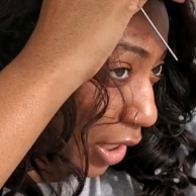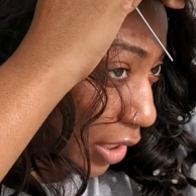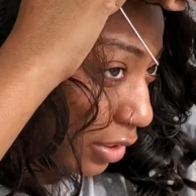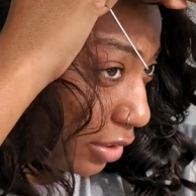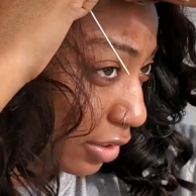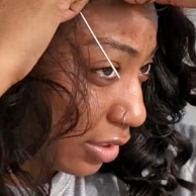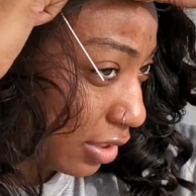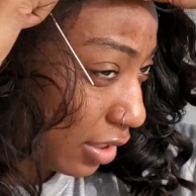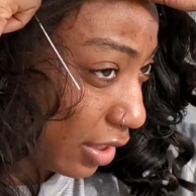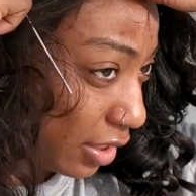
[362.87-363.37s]
to
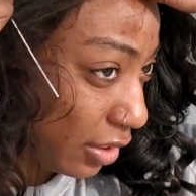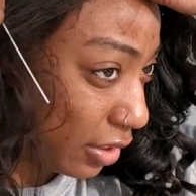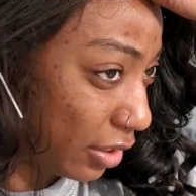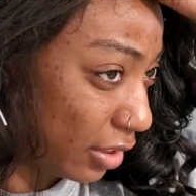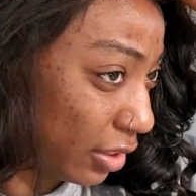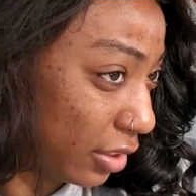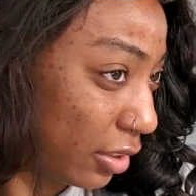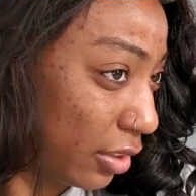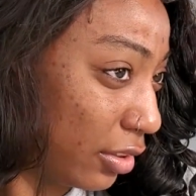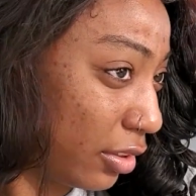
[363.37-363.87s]

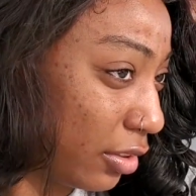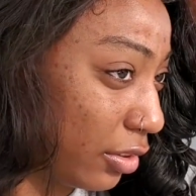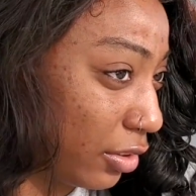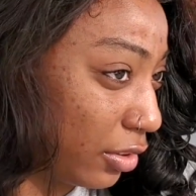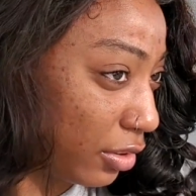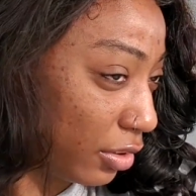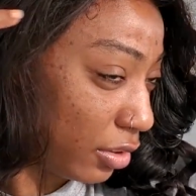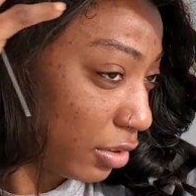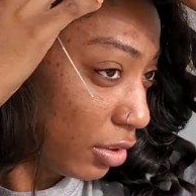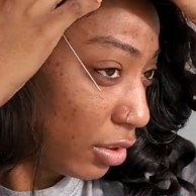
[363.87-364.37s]
slightly
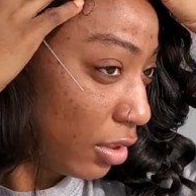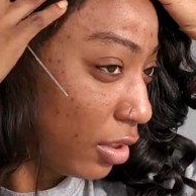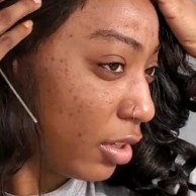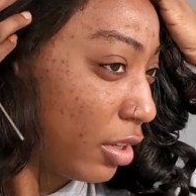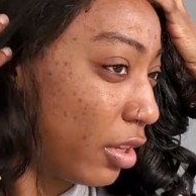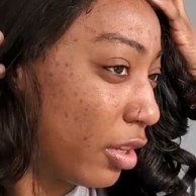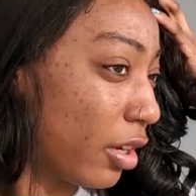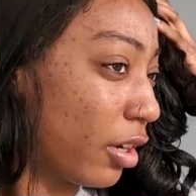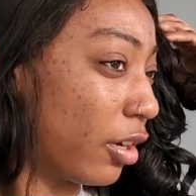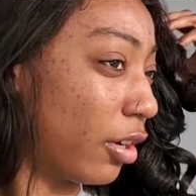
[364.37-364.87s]

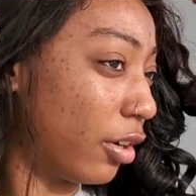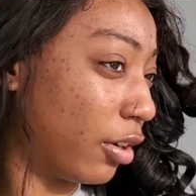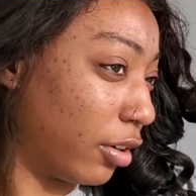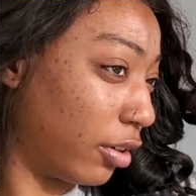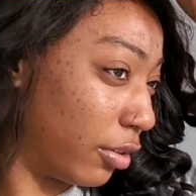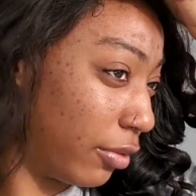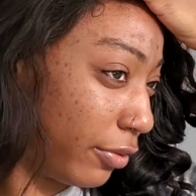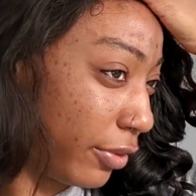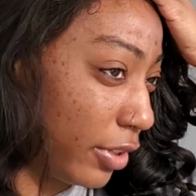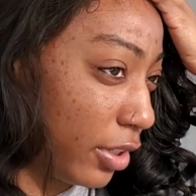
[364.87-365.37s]

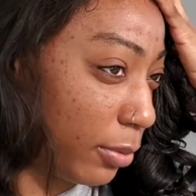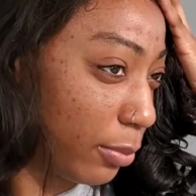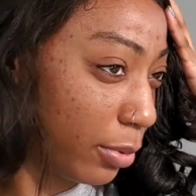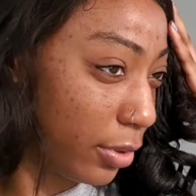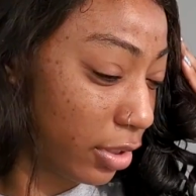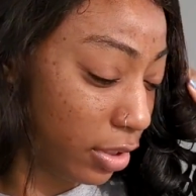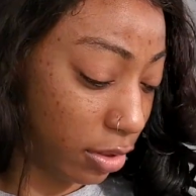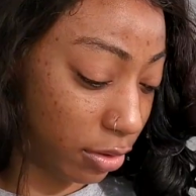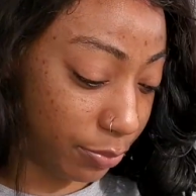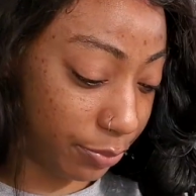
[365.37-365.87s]
curve it a
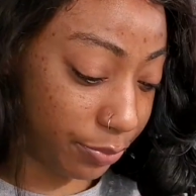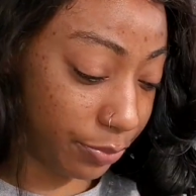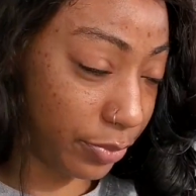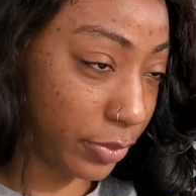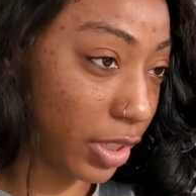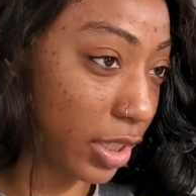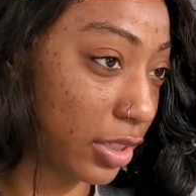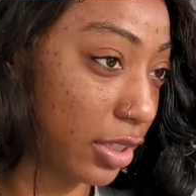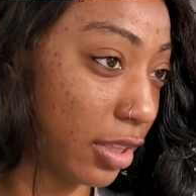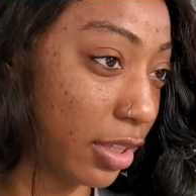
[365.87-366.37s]
bit
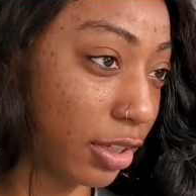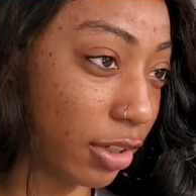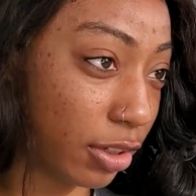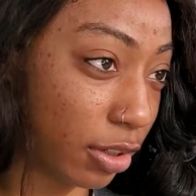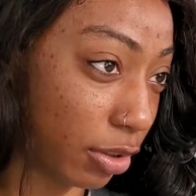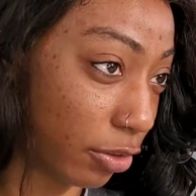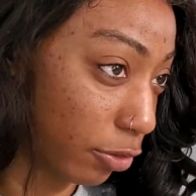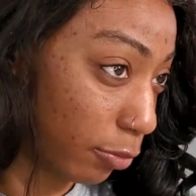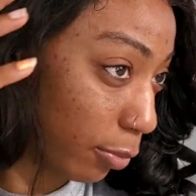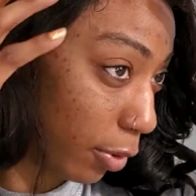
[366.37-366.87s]
because I think
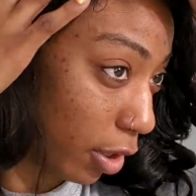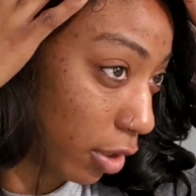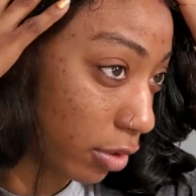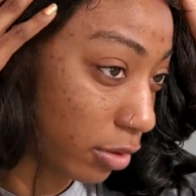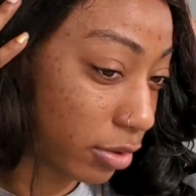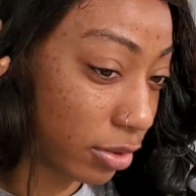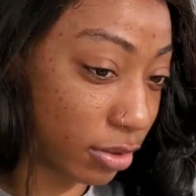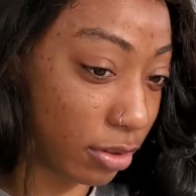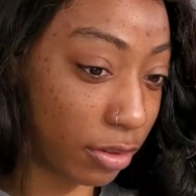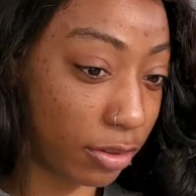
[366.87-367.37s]
curved
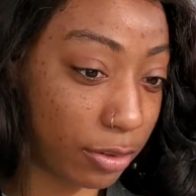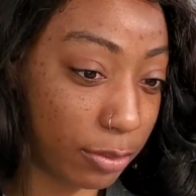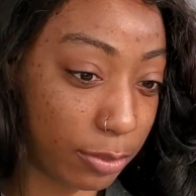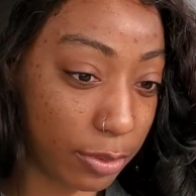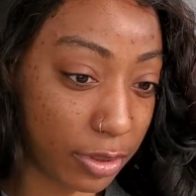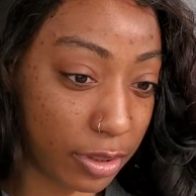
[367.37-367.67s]
parts look really